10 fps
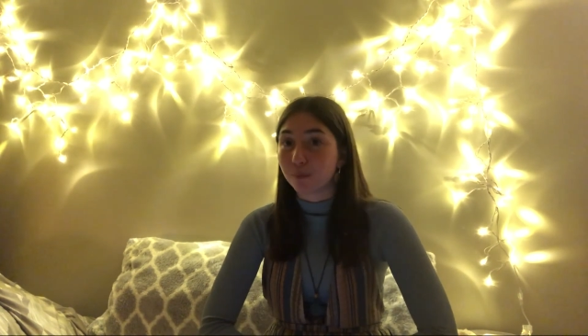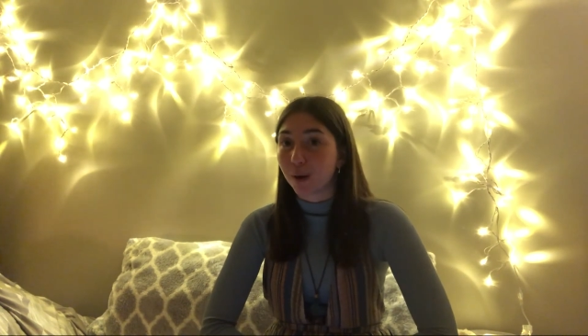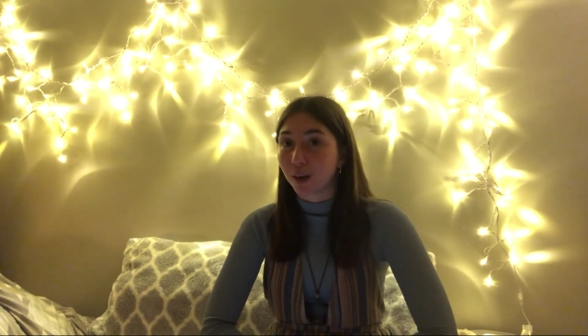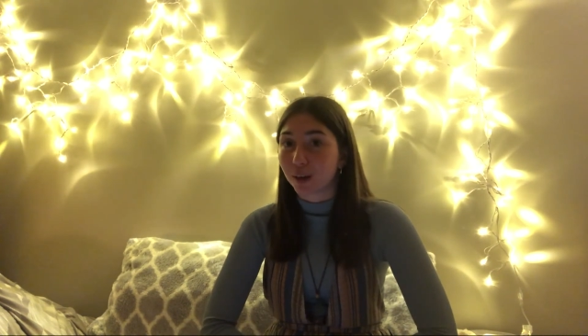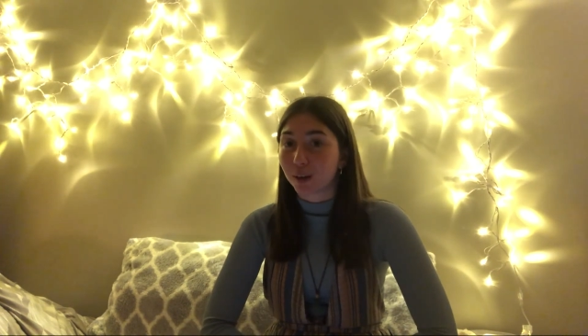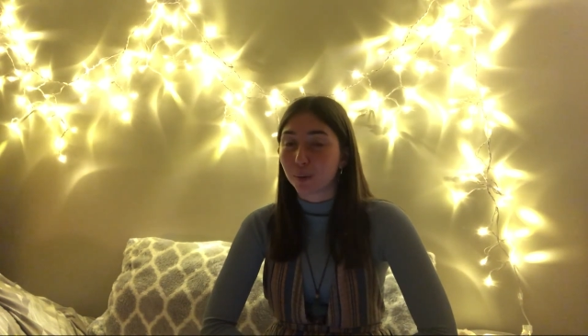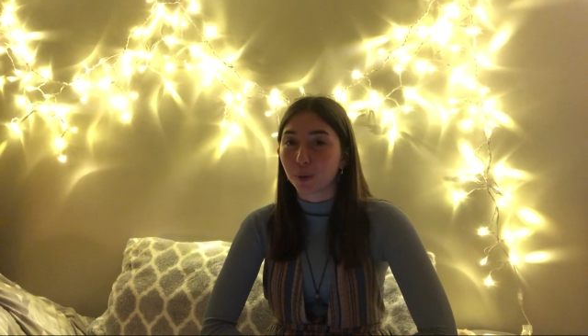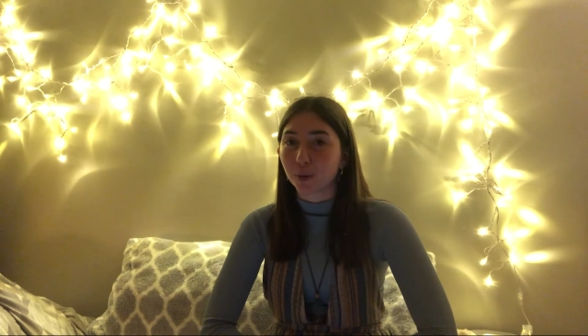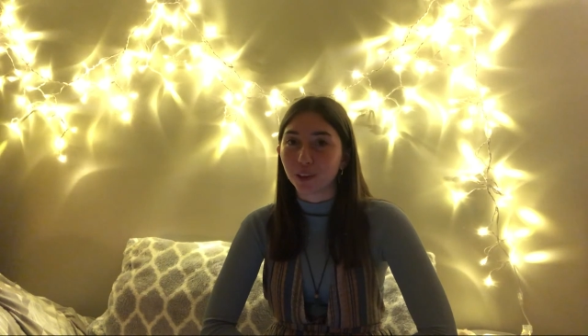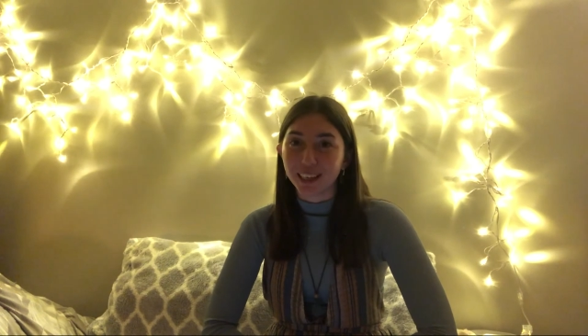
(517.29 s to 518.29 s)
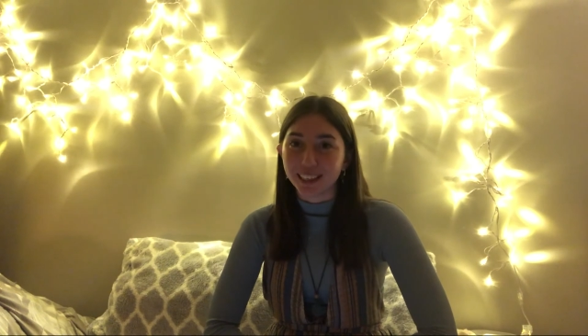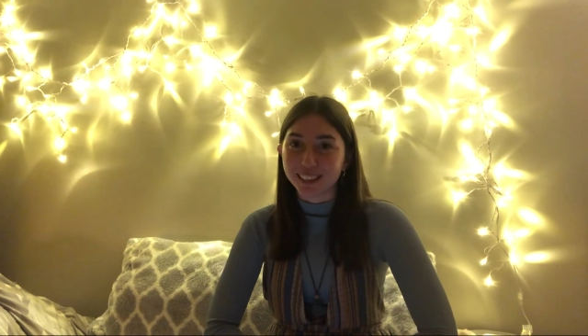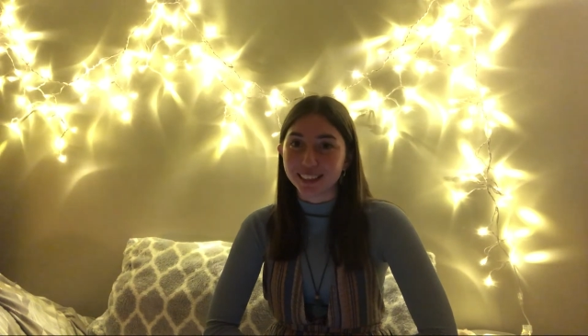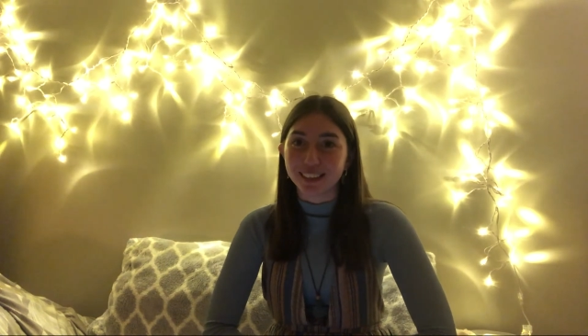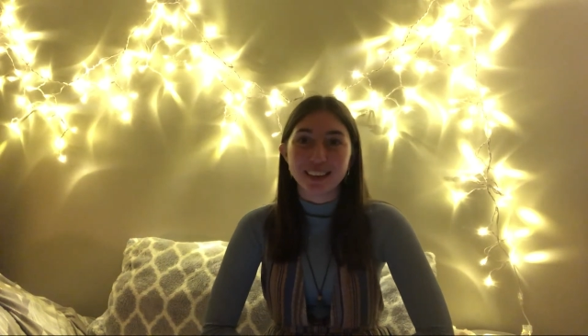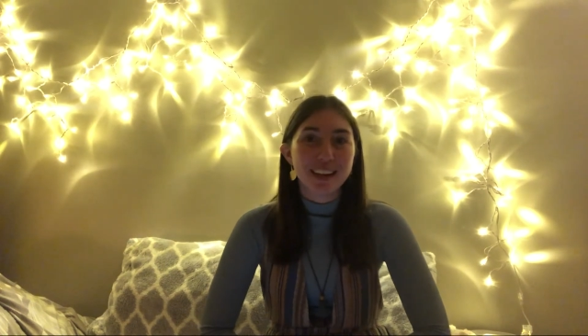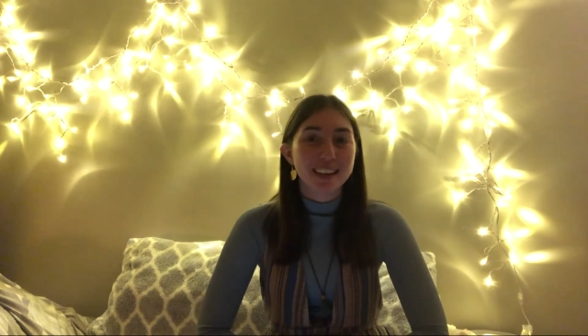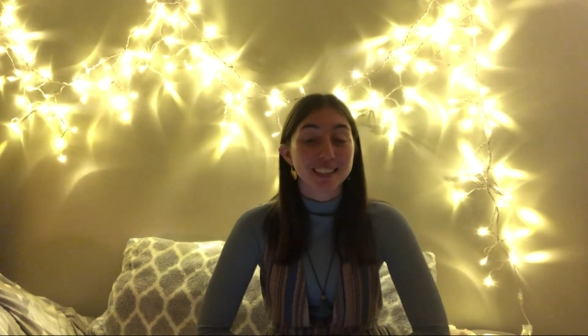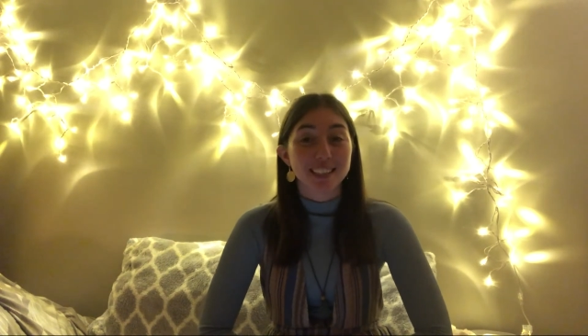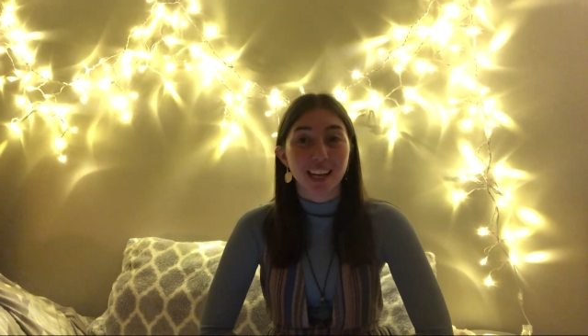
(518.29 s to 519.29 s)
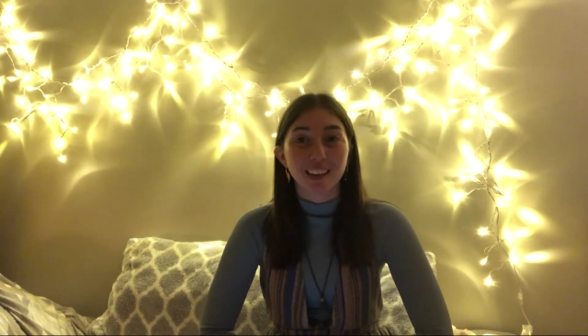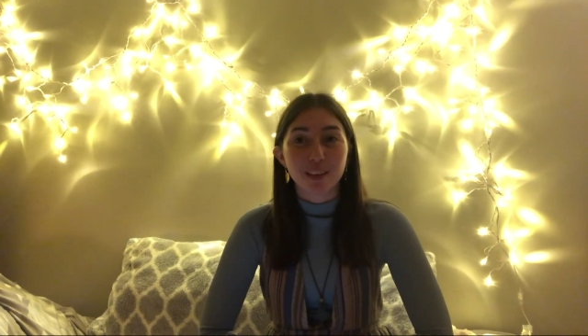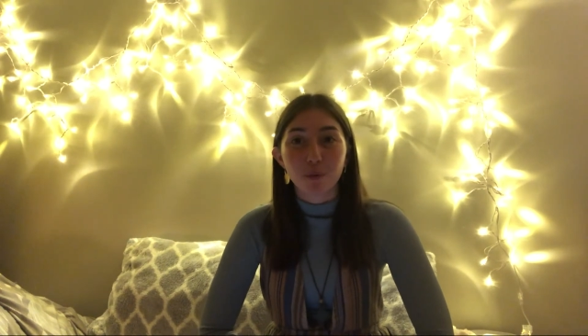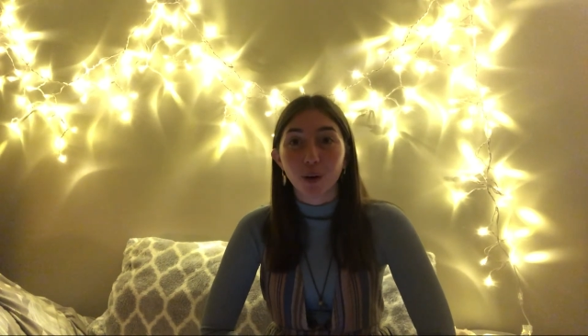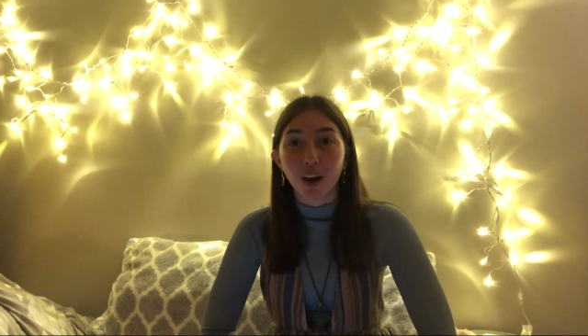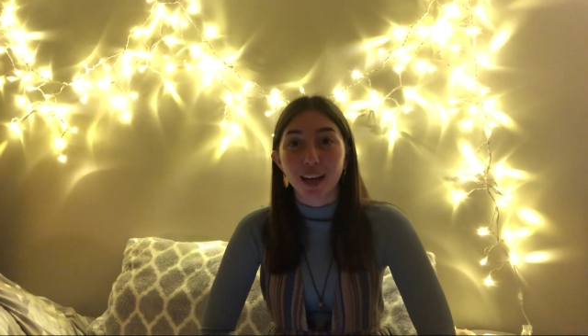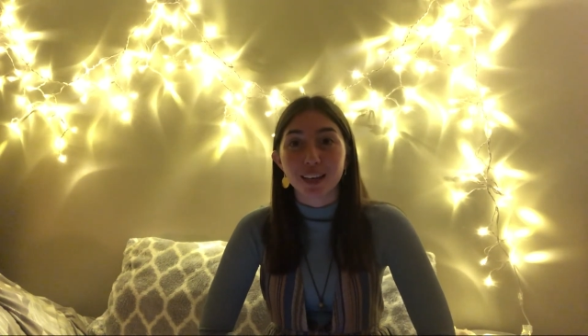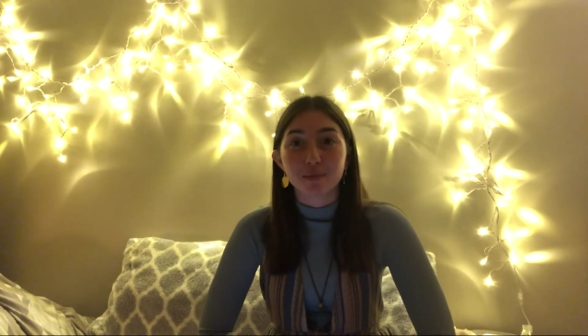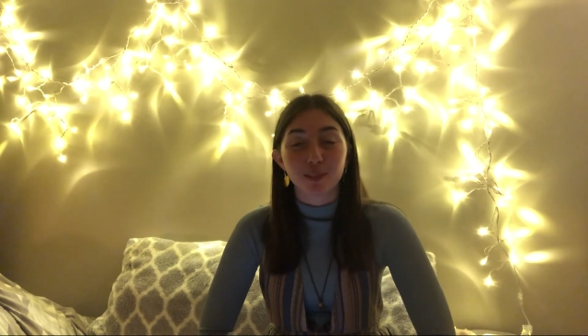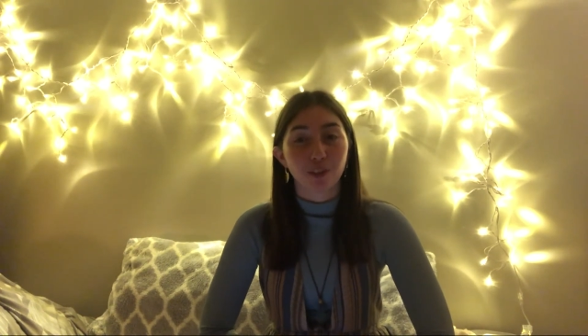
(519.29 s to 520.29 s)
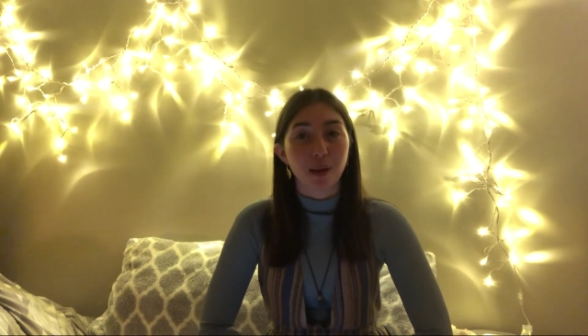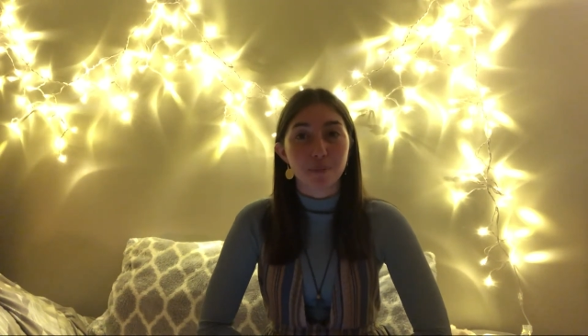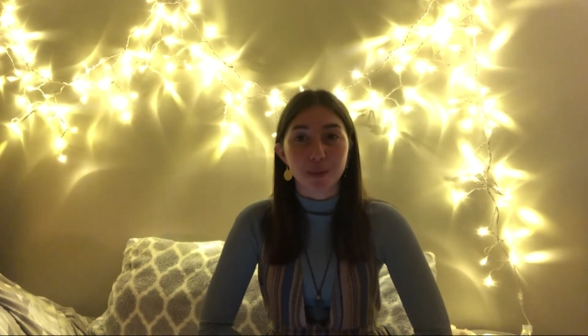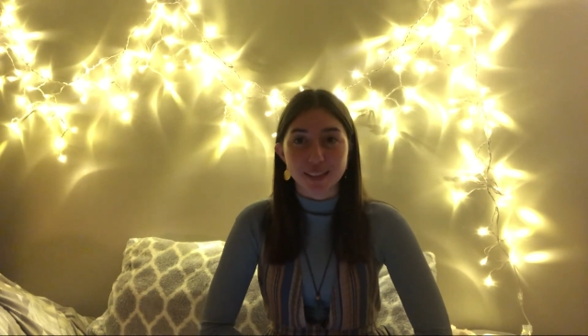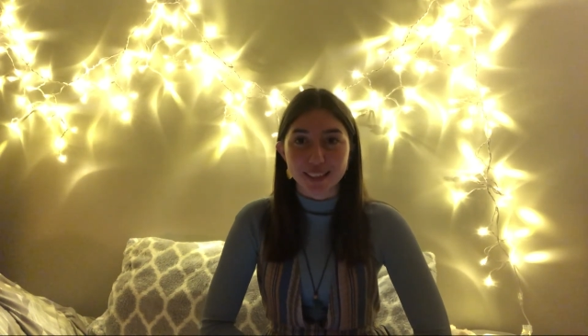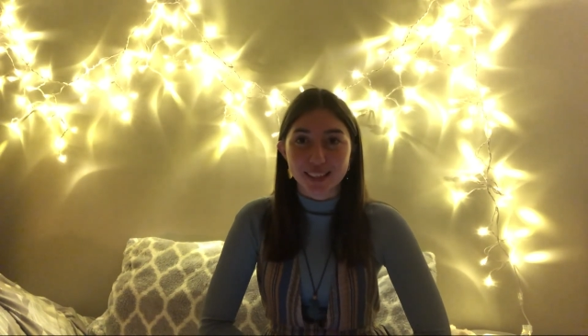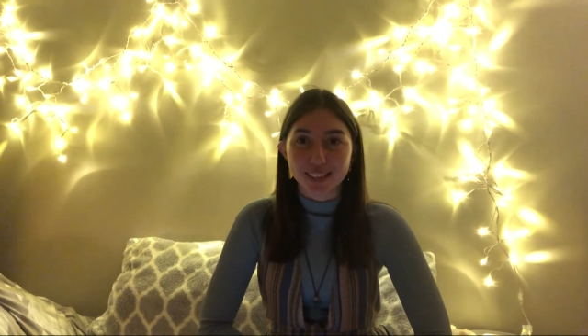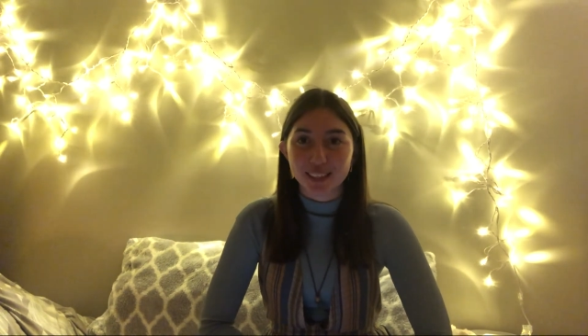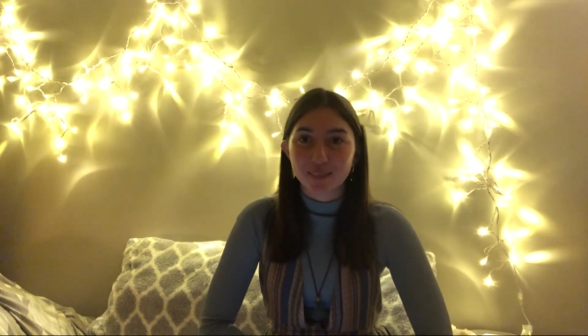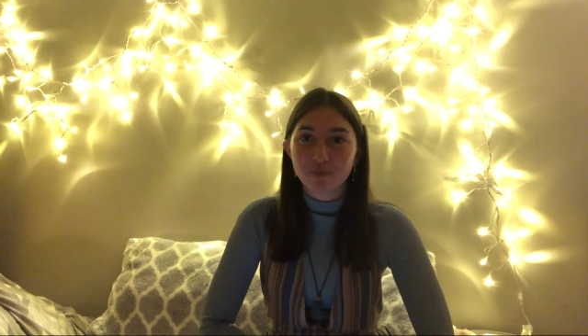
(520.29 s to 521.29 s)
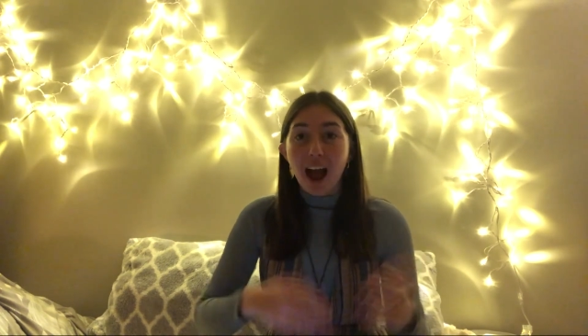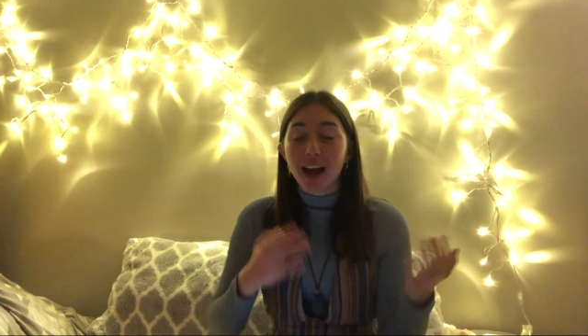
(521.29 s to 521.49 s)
marketable things and selling more items for my business.